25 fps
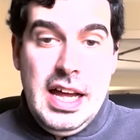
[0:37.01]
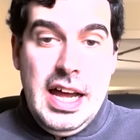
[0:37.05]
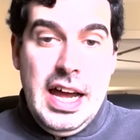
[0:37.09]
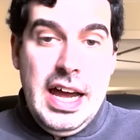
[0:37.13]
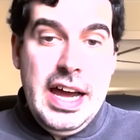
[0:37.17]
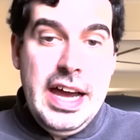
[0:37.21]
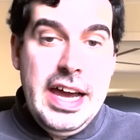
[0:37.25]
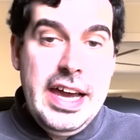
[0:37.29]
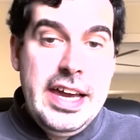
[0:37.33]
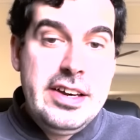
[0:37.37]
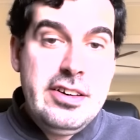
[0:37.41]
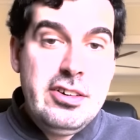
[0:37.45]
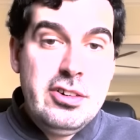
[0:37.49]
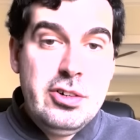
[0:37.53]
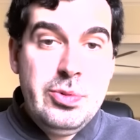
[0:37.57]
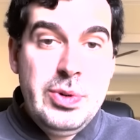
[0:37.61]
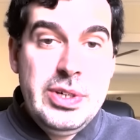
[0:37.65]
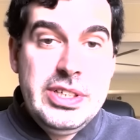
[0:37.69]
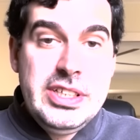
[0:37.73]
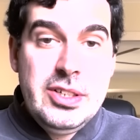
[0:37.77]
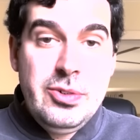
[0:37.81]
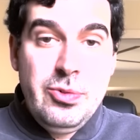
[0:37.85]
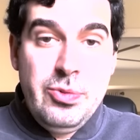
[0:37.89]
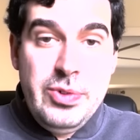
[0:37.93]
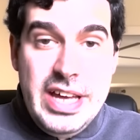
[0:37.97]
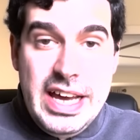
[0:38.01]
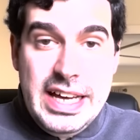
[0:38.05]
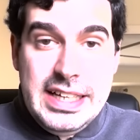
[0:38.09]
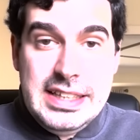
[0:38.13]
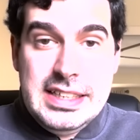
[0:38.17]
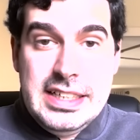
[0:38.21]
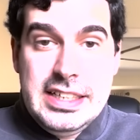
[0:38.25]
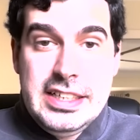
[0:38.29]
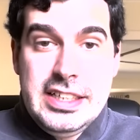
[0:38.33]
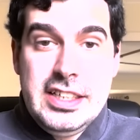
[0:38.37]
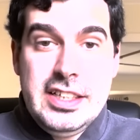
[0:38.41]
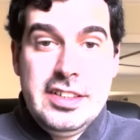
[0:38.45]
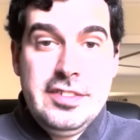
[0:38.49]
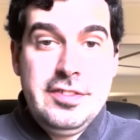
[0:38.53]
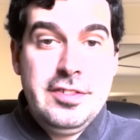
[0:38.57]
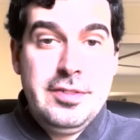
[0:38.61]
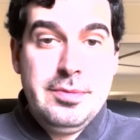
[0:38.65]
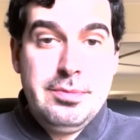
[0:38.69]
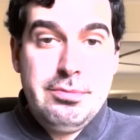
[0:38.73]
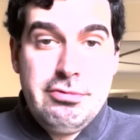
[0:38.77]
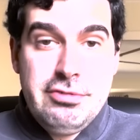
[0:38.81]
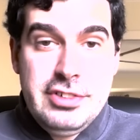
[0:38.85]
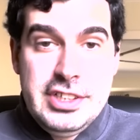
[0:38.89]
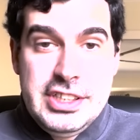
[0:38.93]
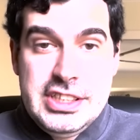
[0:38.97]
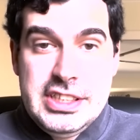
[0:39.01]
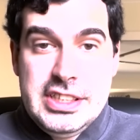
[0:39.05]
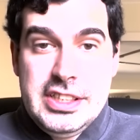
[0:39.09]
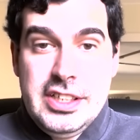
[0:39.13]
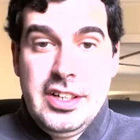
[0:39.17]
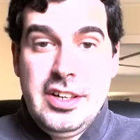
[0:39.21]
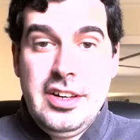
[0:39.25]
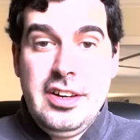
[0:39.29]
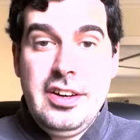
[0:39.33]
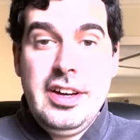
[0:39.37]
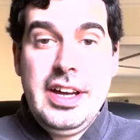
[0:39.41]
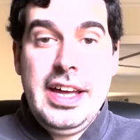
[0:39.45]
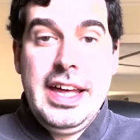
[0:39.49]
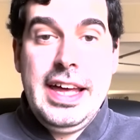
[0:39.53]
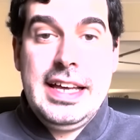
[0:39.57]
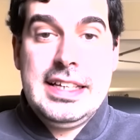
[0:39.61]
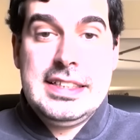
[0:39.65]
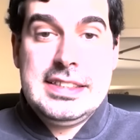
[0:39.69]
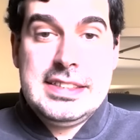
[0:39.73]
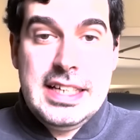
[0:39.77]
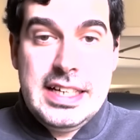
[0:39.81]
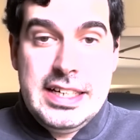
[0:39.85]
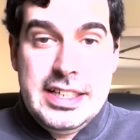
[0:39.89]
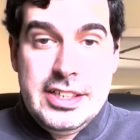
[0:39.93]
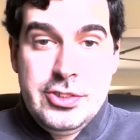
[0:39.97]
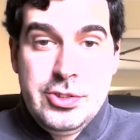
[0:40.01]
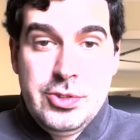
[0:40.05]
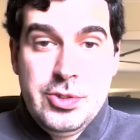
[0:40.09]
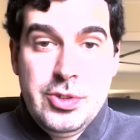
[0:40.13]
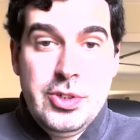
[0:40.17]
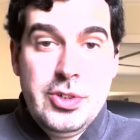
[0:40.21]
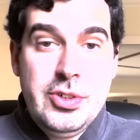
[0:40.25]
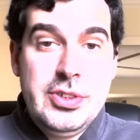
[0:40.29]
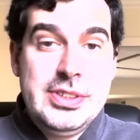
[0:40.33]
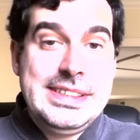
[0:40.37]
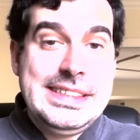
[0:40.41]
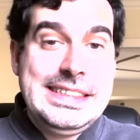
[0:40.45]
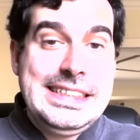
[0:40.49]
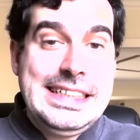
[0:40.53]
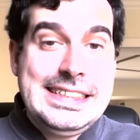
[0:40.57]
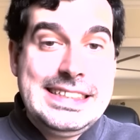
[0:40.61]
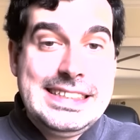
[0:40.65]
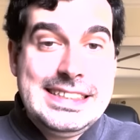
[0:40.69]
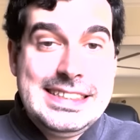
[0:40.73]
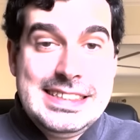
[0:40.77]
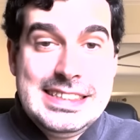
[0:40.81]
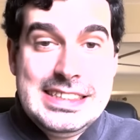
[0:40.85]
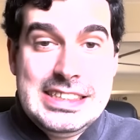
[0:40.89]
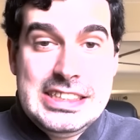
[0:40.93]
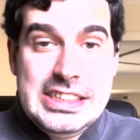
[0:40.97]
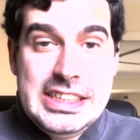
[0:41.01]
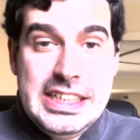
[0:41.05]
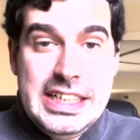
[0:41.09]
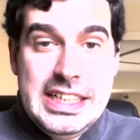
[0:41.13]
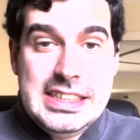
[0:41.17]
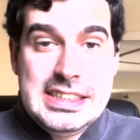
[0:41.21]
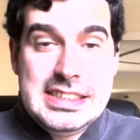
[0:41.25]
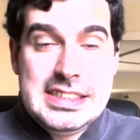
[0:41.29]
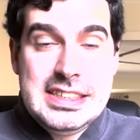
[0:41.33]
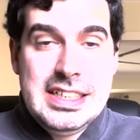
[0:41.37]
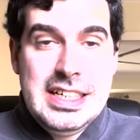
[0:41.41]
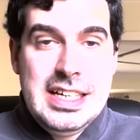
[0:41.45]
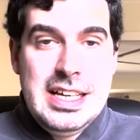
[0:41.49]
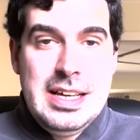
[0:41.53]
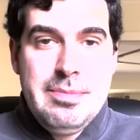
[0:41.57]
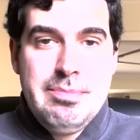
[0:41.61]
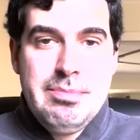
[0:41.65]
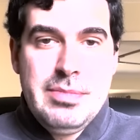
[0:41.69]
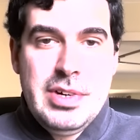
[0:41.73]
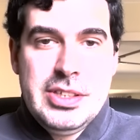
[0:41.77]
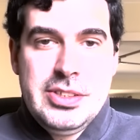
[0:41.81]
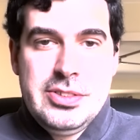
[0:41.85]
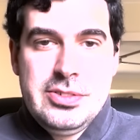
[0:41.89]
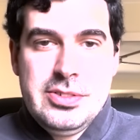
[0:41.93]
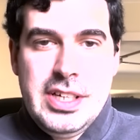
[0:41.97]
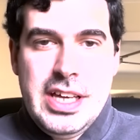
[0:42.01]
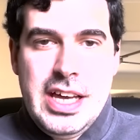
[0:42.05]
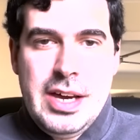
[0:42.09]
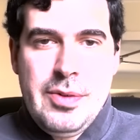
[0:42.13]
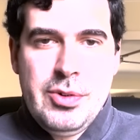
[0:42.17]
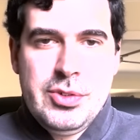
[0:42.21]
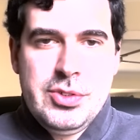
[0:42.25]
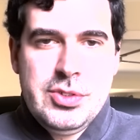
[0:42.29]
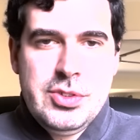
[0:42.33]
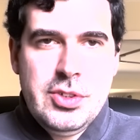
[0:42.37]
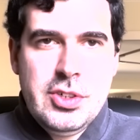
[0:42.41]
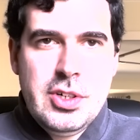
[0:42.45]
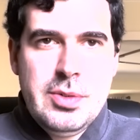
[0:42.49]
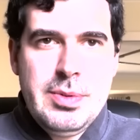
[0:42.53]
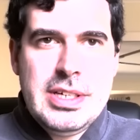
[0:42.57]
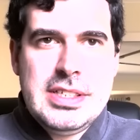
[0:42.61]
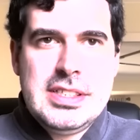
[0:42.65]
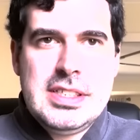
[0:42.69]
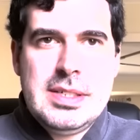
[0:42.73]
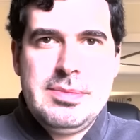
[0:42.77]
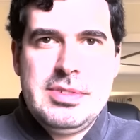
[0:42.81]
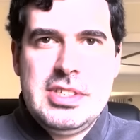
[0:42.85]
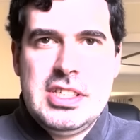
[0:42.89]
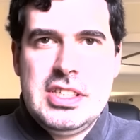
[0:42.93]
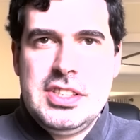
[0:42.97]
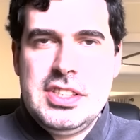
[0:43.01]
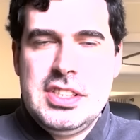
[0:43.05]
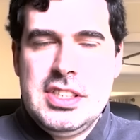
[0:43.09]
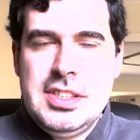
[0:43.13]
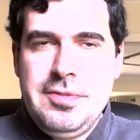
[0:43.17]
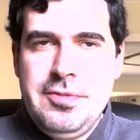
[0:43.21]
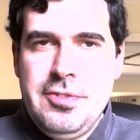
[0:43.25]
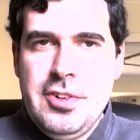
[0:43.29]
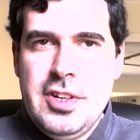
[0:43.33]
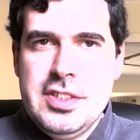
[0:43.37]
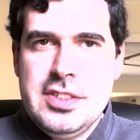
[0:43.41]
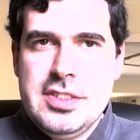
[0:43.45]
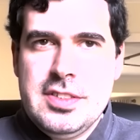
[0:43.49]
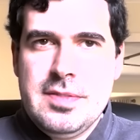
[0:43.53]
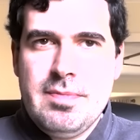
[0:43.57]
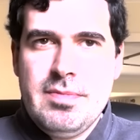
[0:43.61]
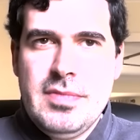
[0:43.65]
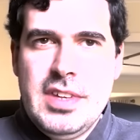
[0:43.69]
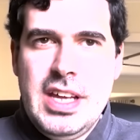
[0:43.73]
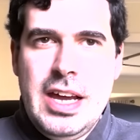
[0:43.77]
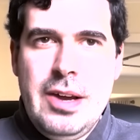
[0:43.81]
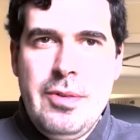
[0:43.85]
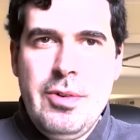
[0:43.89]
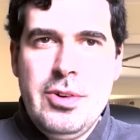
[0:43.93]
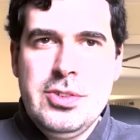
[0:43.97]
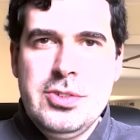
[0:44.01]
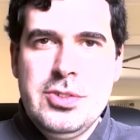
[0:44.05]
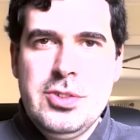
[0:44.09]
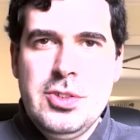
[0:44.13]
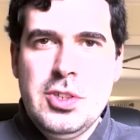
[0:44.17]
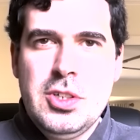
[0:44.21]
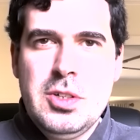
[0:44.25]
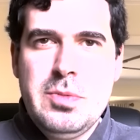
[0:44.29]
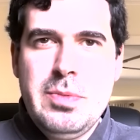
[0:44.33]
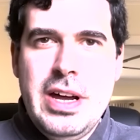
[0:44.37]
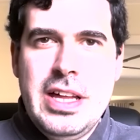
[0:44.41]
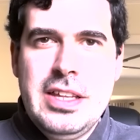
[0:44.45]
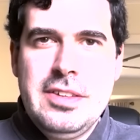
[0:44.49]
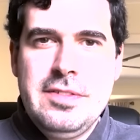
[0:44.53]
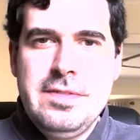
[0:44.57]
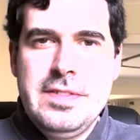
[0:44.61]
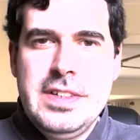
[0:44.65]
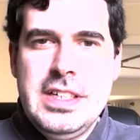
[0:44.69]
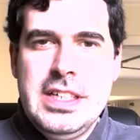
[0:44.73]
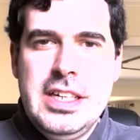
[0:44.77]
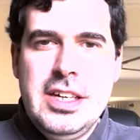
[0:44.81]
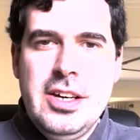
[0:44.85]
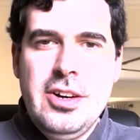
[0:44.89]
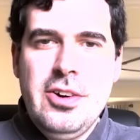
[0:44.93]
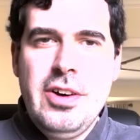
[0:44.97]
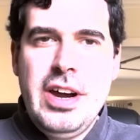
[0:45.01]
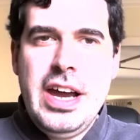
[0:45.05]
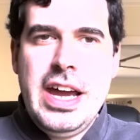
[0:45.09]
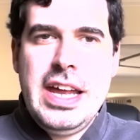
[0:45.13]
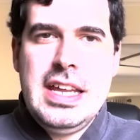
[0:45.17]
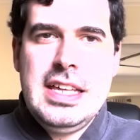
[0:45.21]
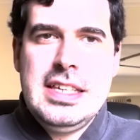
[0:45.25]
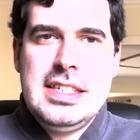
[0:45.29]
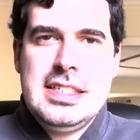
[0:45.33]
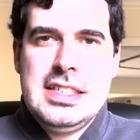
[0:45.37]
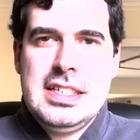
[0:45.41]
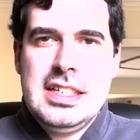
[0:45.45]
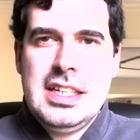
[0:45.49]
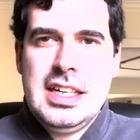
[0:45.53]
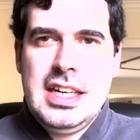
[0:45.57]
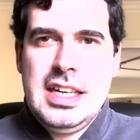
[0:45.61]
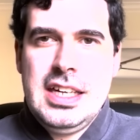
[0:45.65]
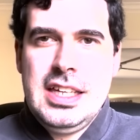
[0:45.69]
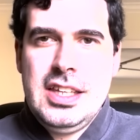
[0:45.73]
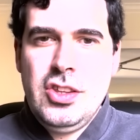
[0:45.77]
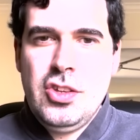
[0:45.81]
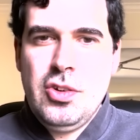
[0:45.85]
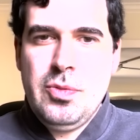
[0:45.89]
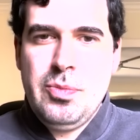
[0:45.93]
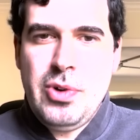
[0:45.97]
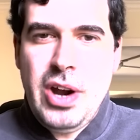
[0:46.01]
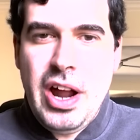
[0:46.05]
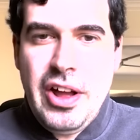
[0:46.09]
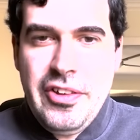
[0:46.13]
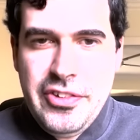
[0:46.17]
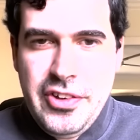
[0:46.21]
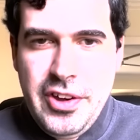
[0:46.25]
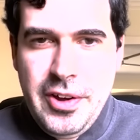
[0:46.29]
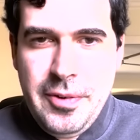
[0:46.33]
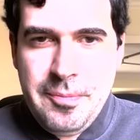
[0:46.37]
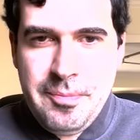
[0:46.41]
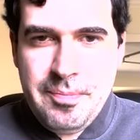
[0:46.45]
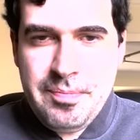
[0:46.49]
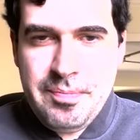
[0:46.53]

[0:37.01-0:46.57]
I co-created React Native, Prettier, Excalidraw, CSS in JS, but today I want to talk about something different. I want to talk about video editing in the browser.